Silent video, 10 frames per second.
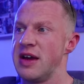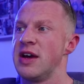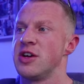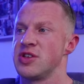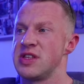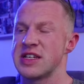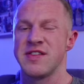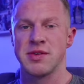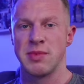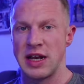So this gives
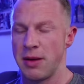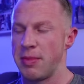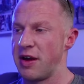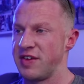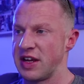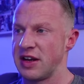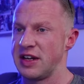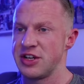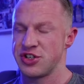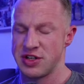them a little bit of an
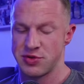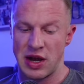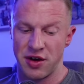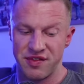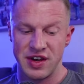inclination as well of,